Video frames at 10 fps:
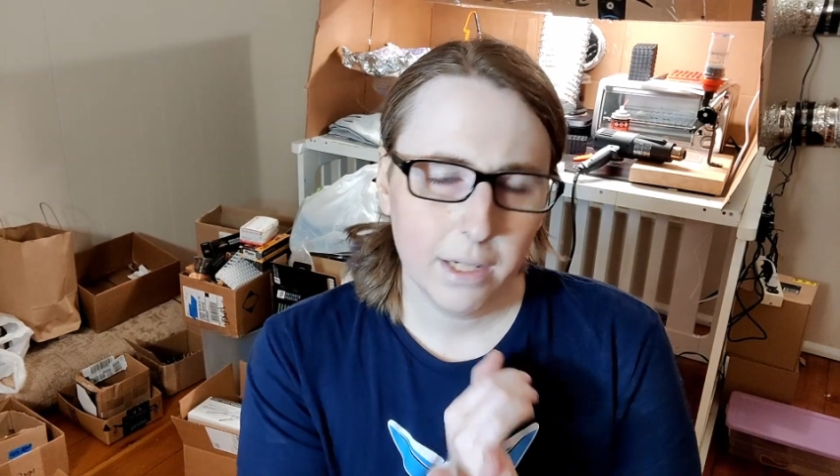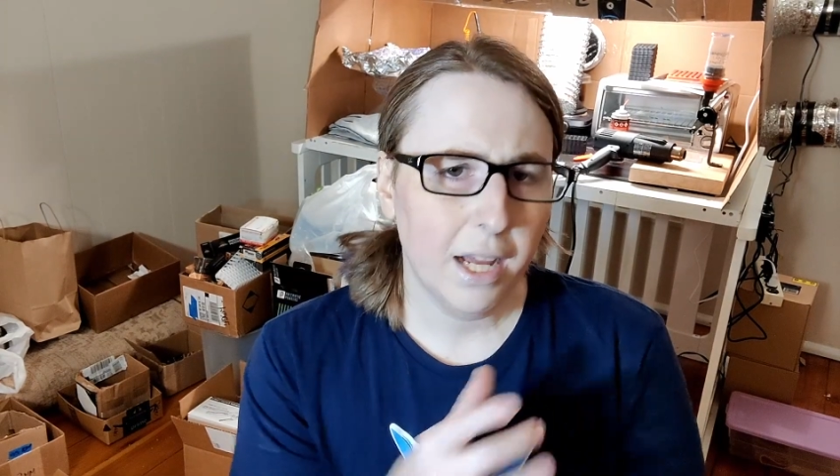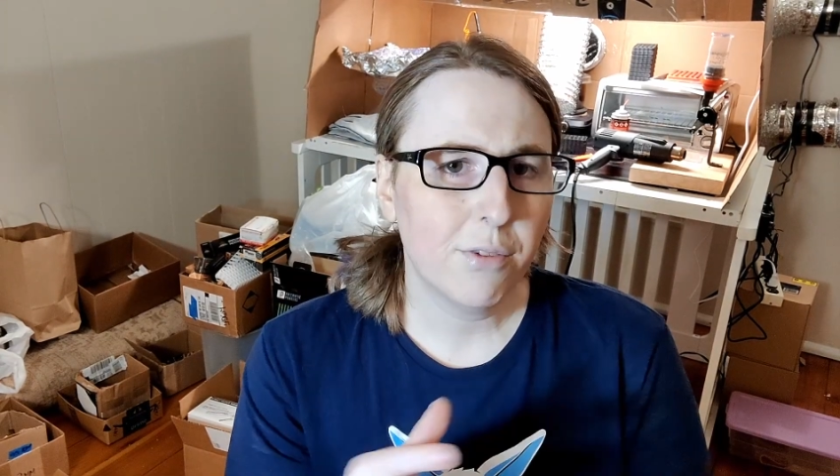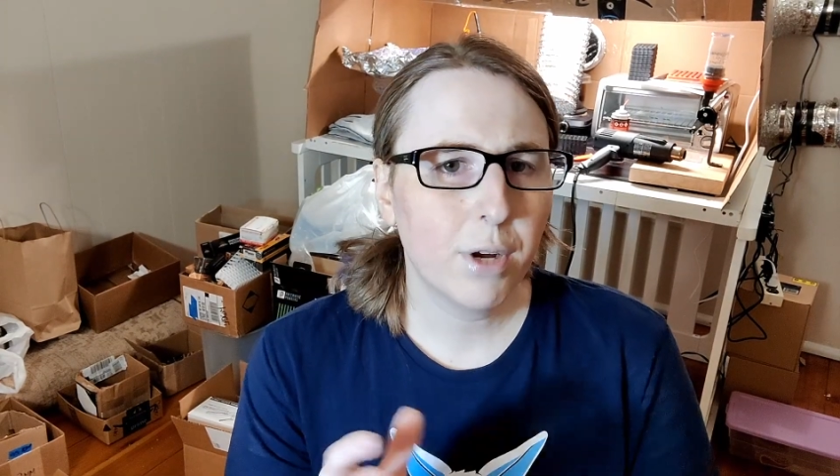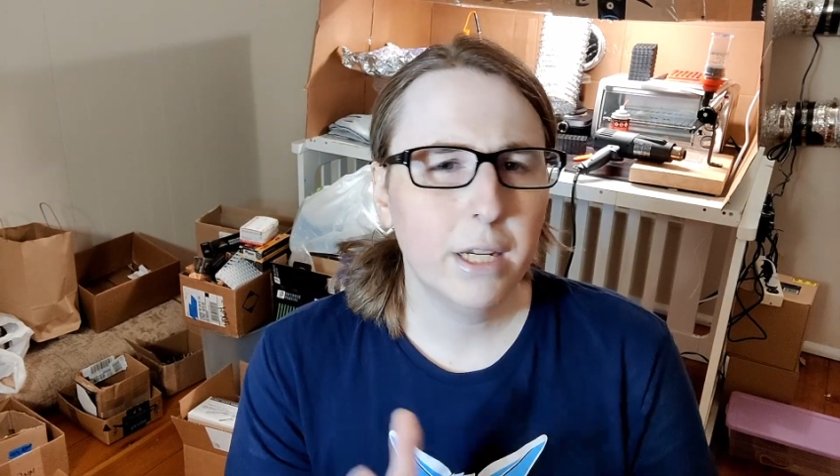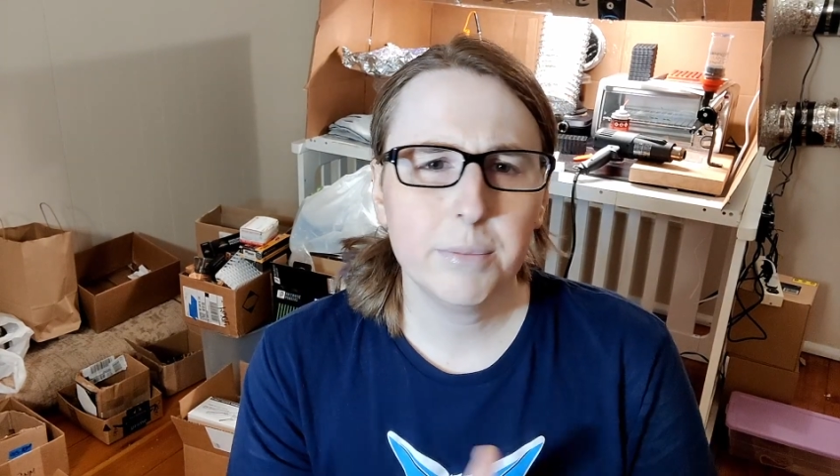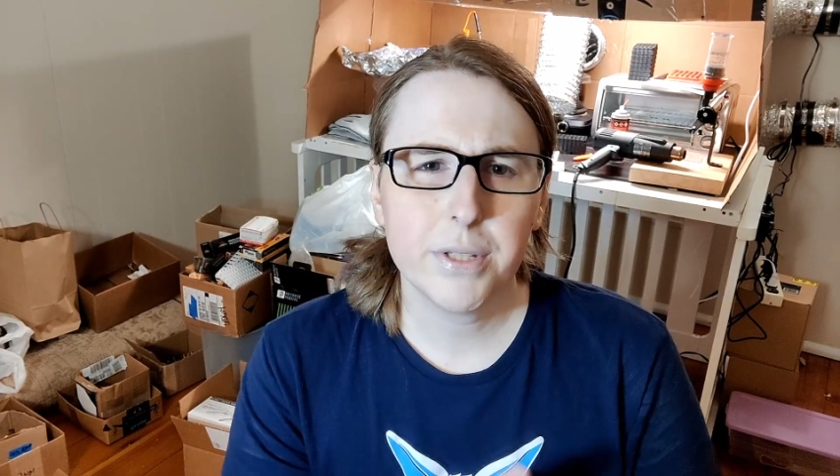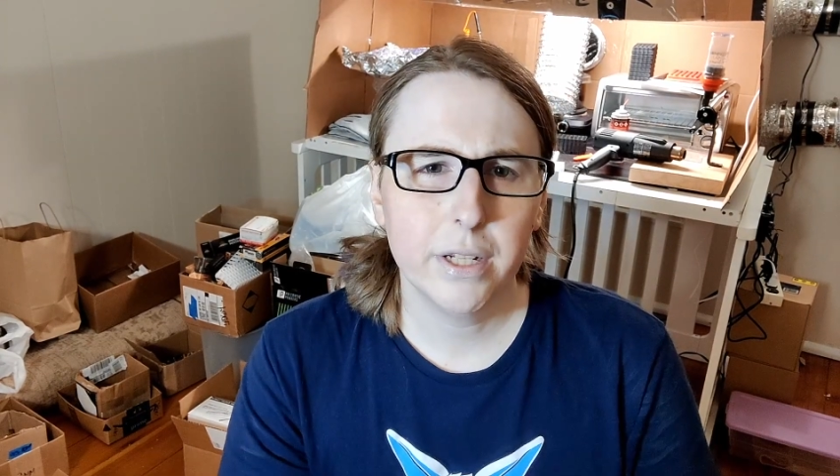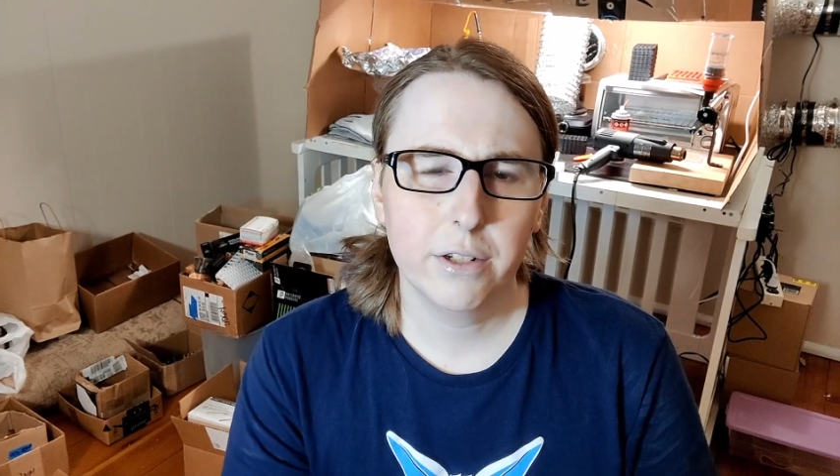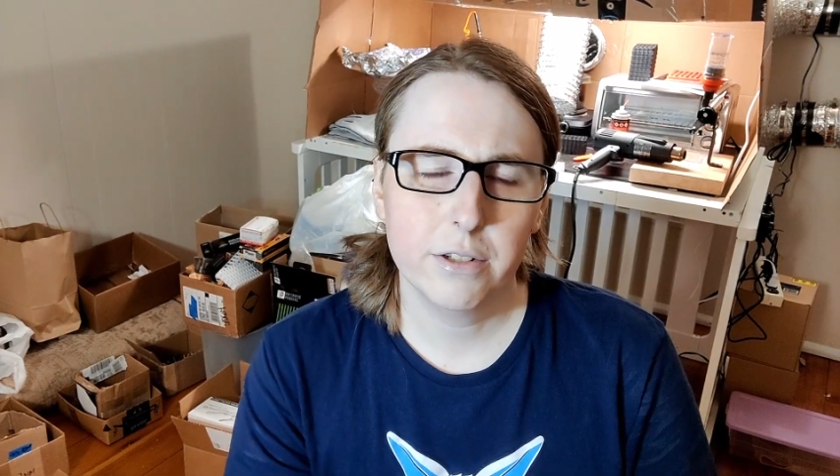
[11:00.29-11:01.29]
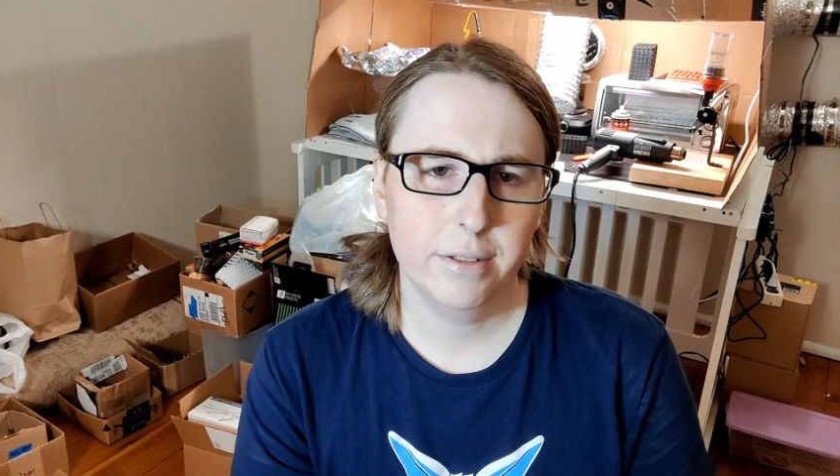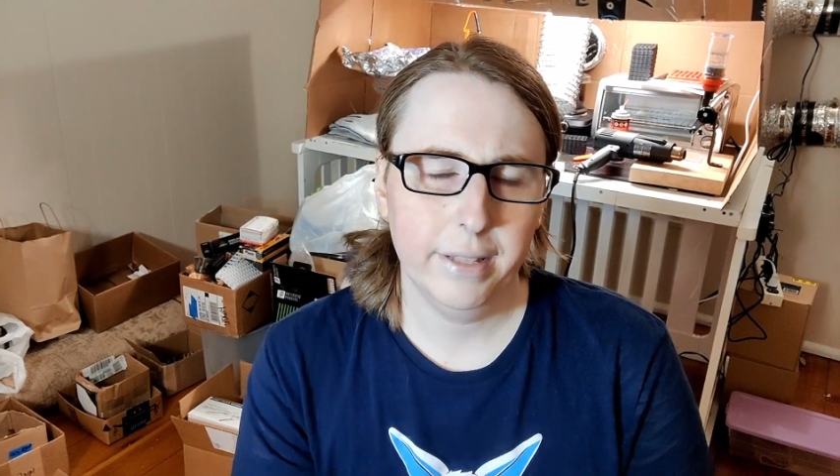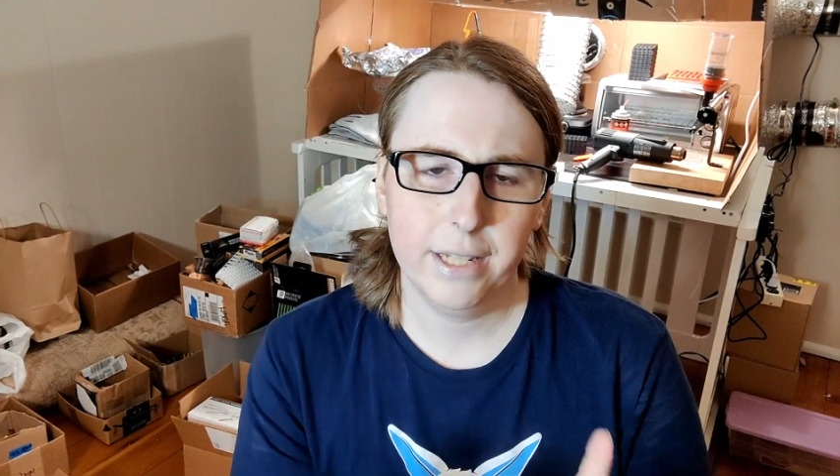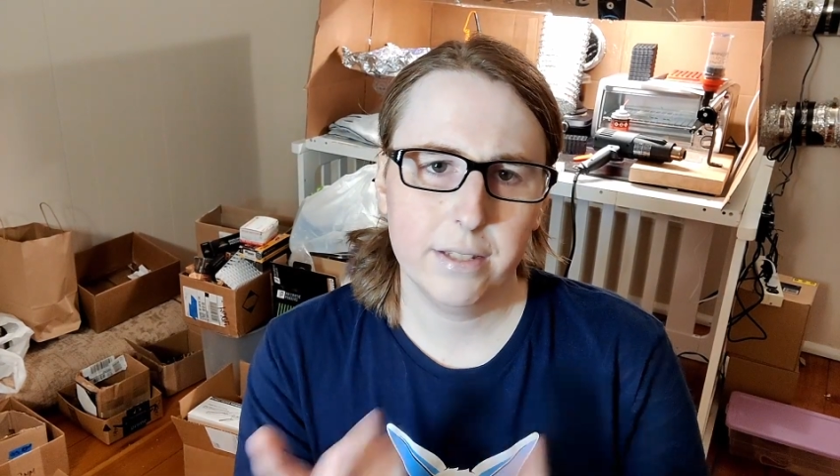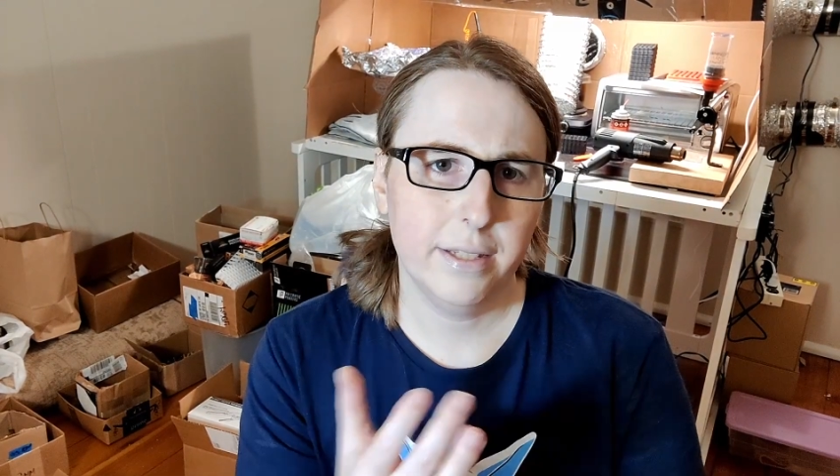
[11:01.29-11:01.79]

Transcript: I have random stickers of like